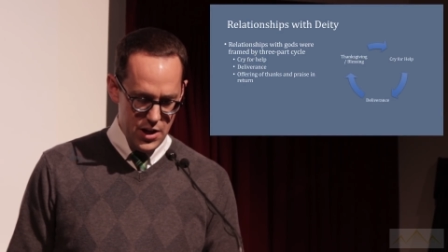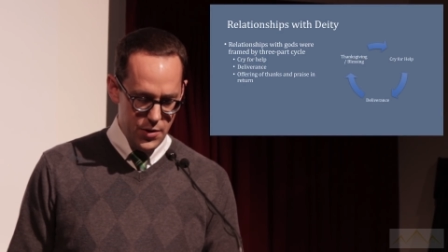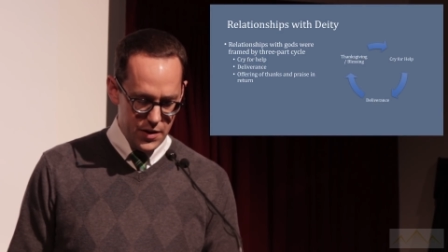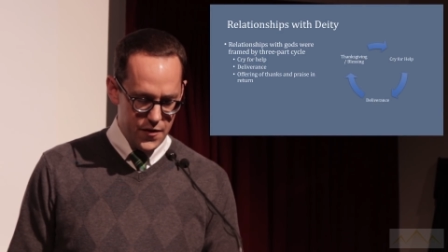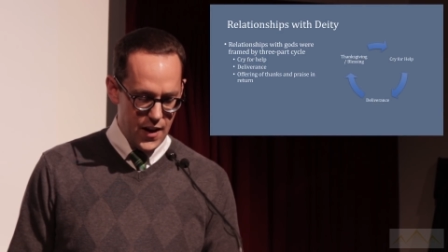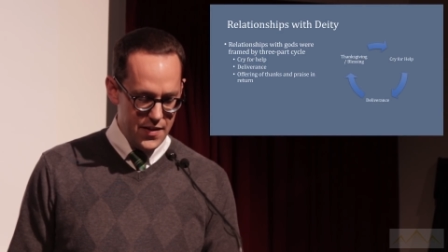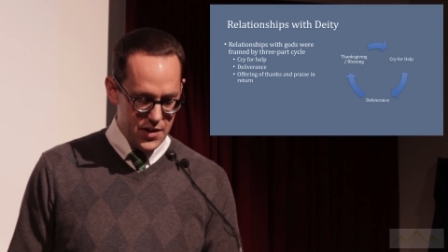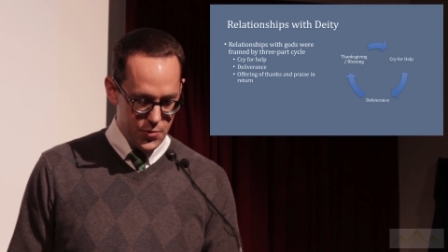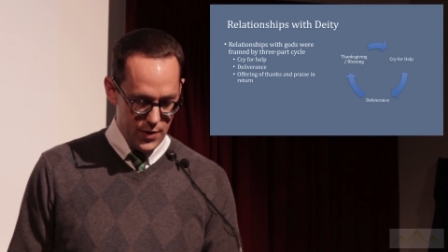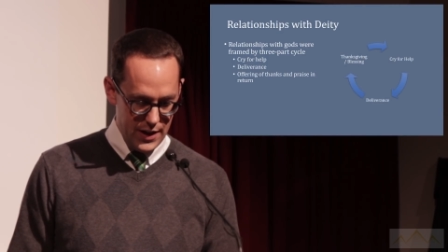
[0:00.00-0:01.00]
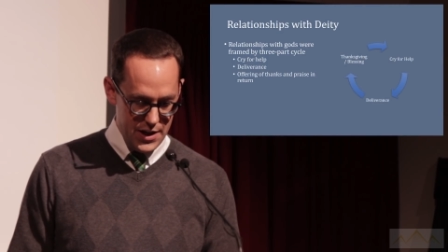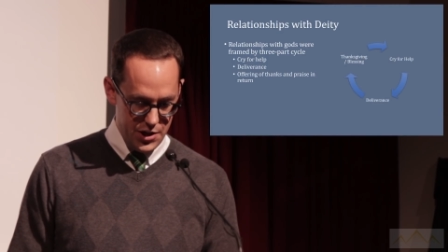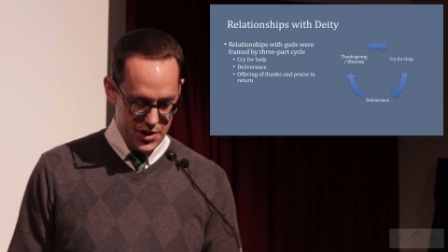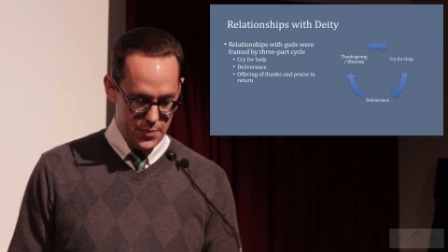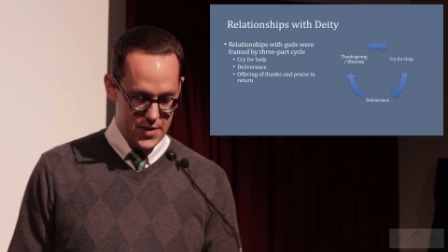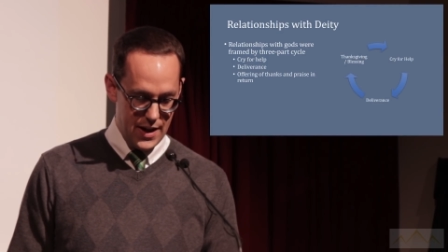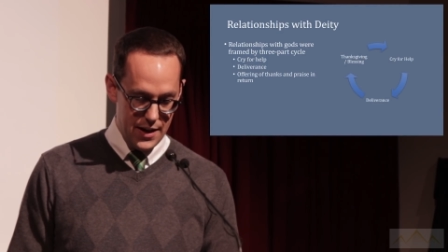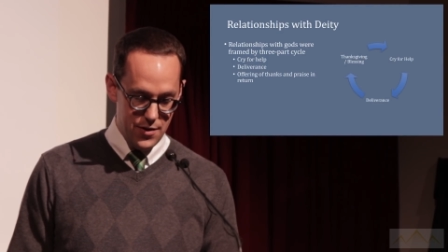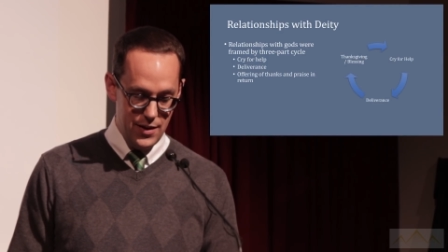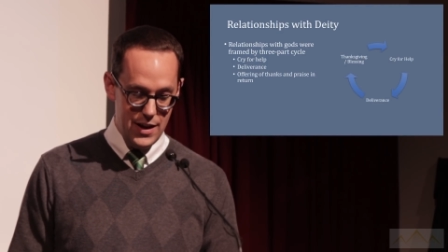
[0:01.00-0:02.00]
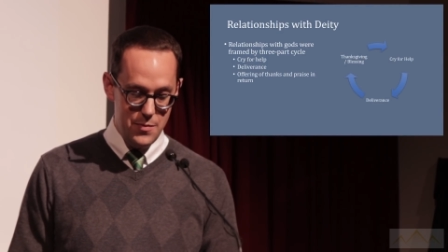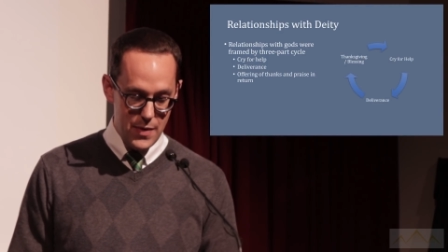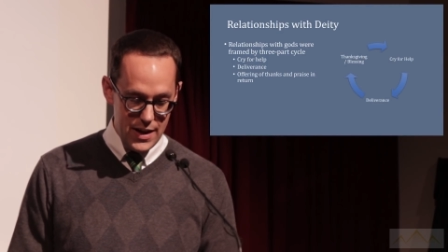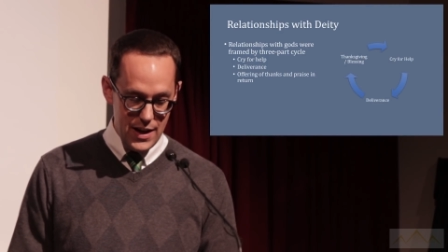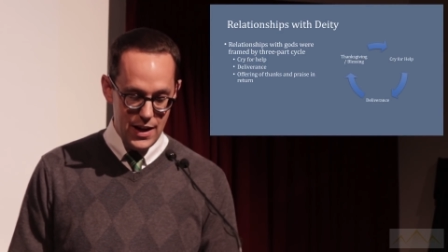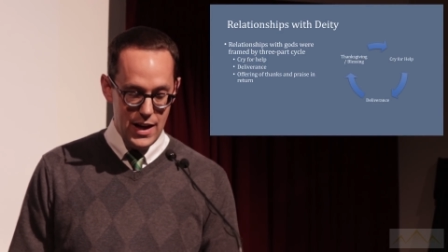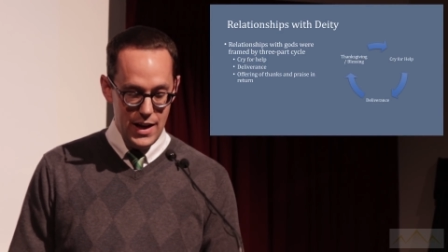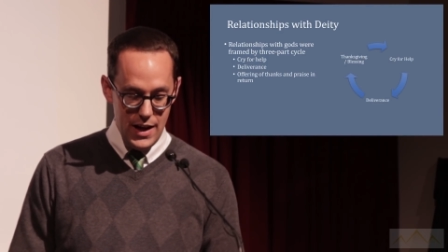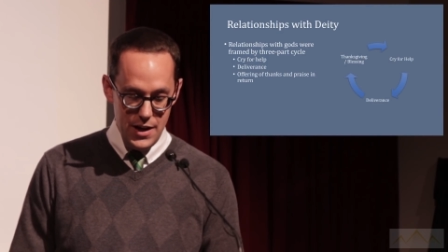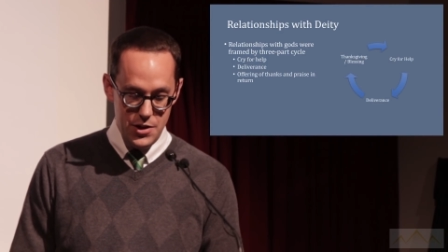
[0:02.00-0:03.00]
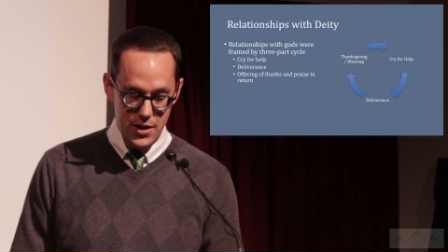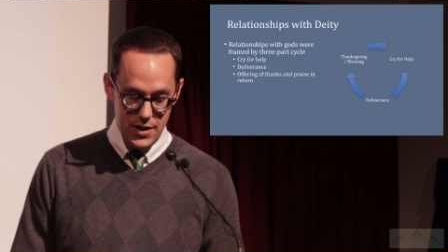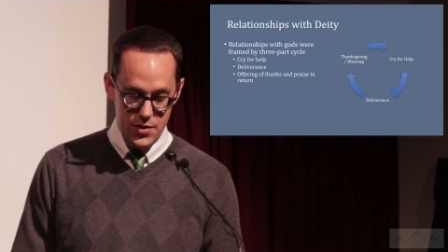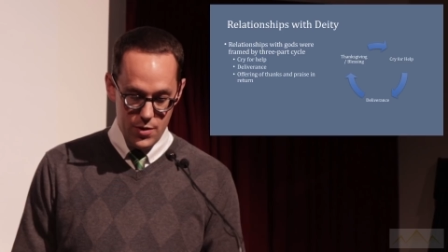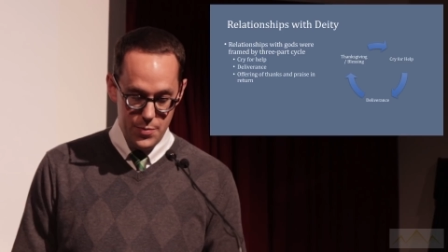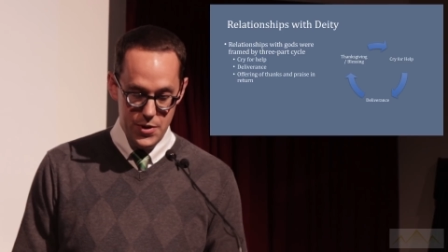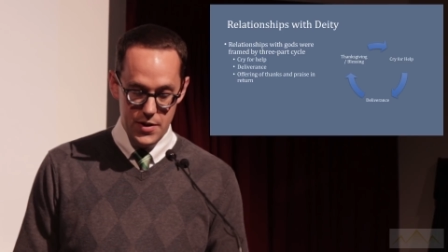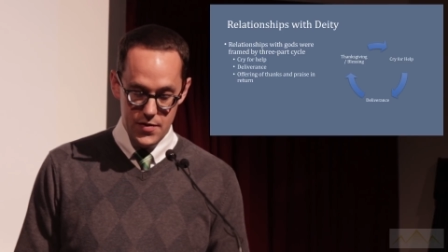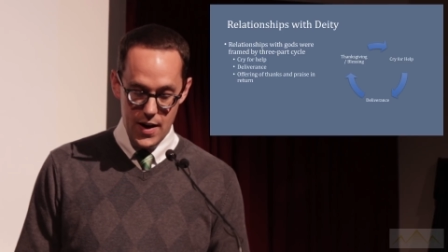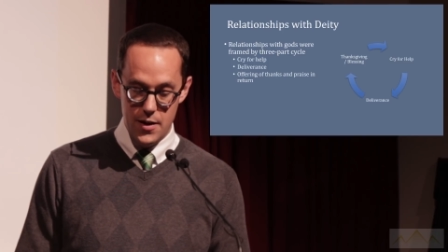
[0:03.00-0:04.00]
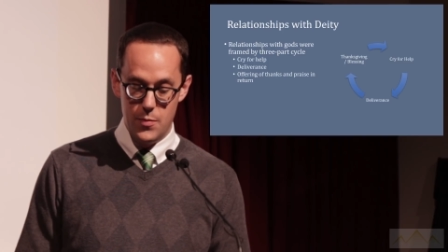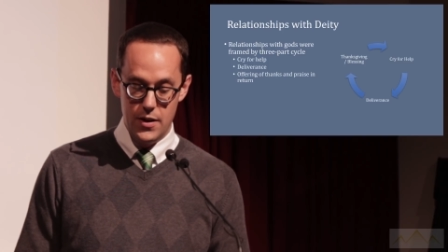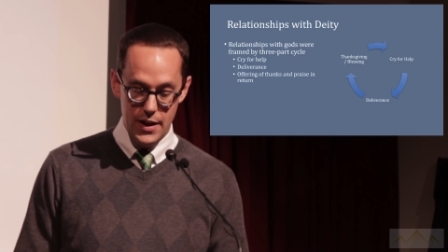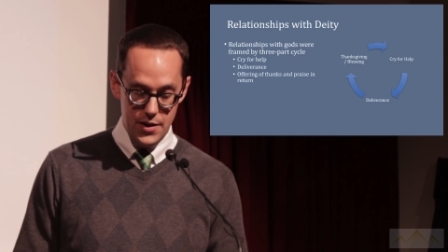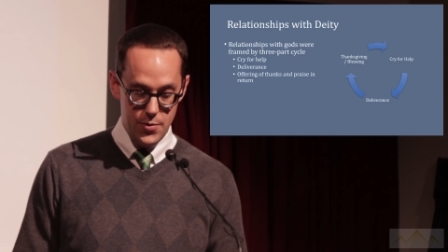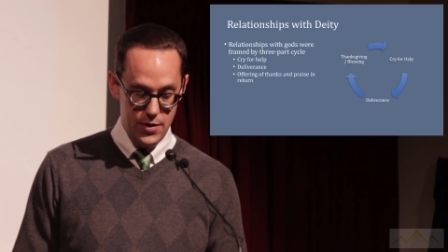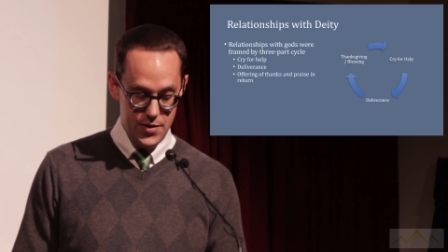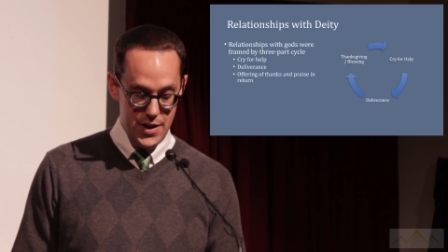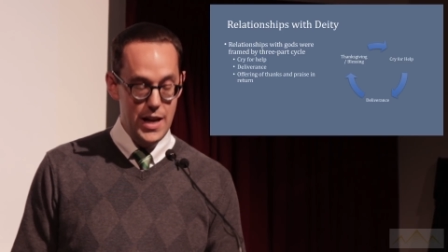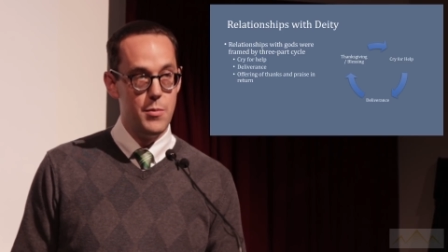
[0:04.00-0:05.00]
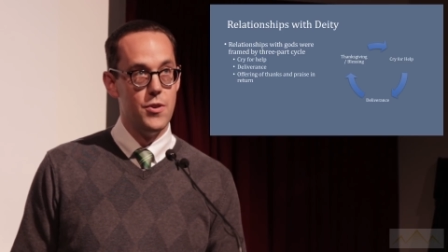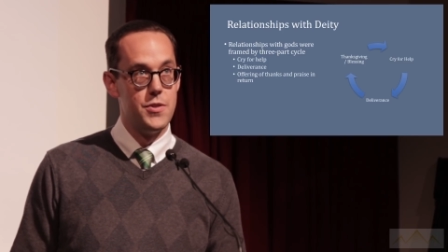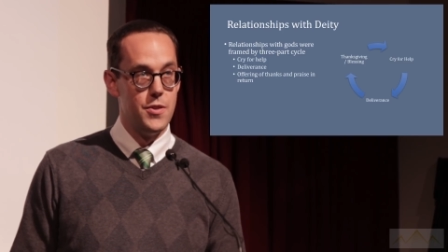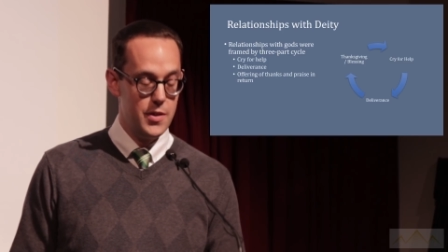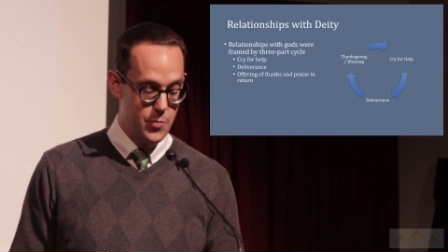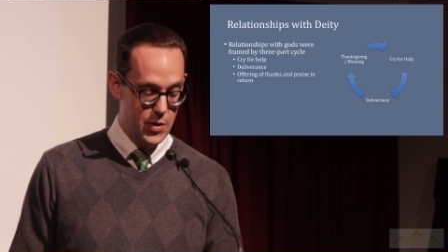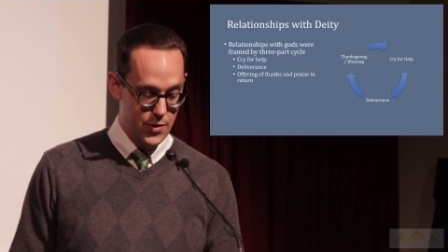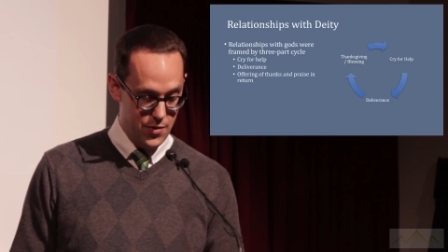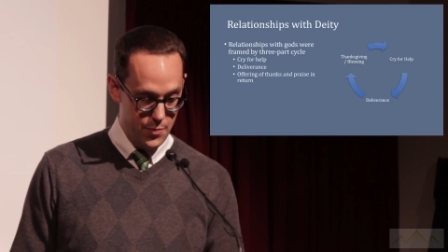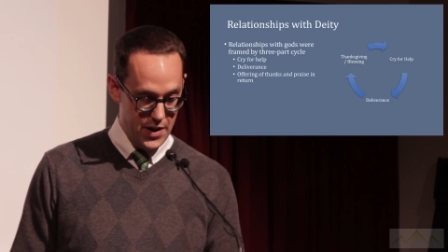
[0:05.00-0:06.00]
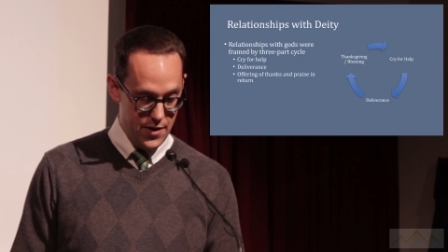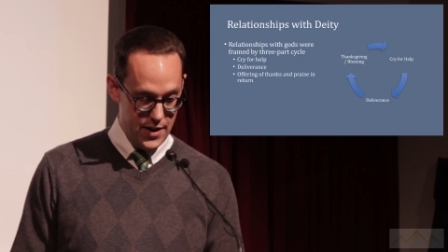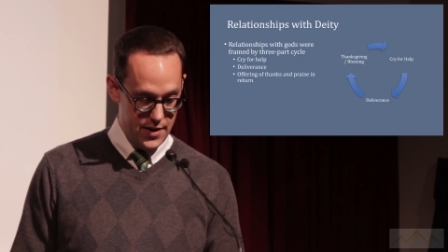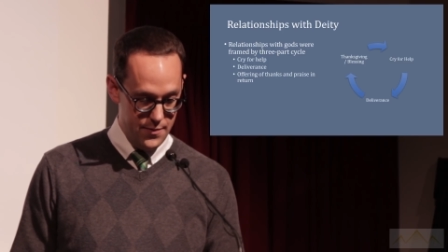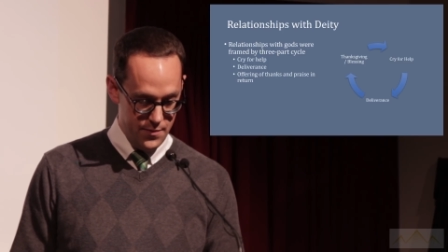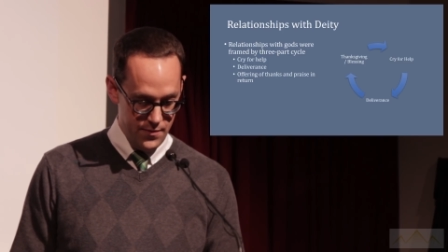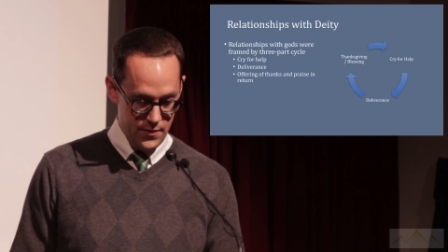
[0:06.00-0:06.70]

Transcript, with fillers: You can find this relationship cycle in many ancient inscriptions found among Israel's neighbors during the biblical period.